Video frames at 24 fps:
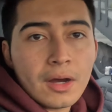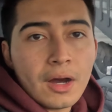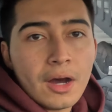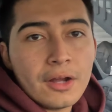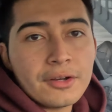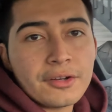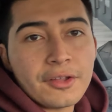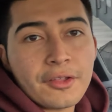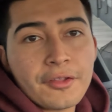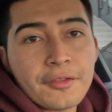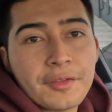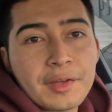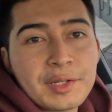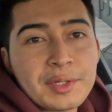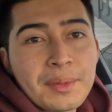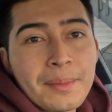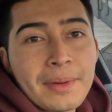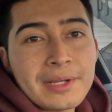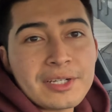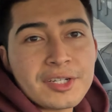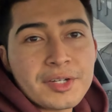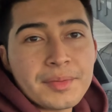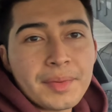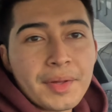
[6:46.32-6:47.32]
Another thing to
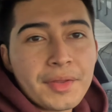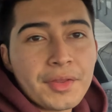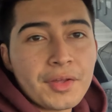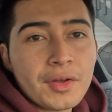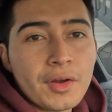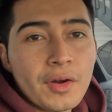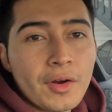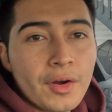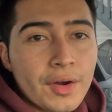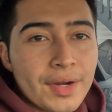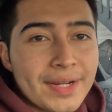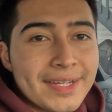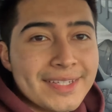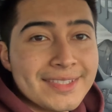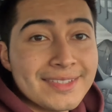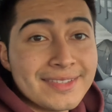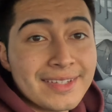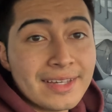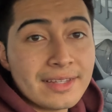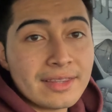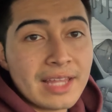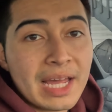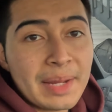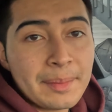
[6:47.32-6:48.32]
mention about the car is
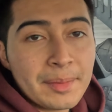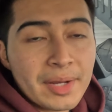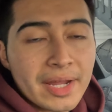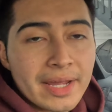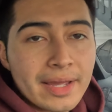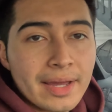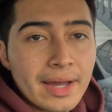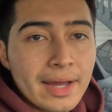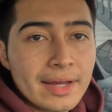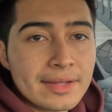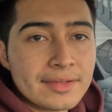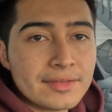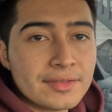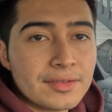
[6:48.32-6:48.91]
the alignment I got.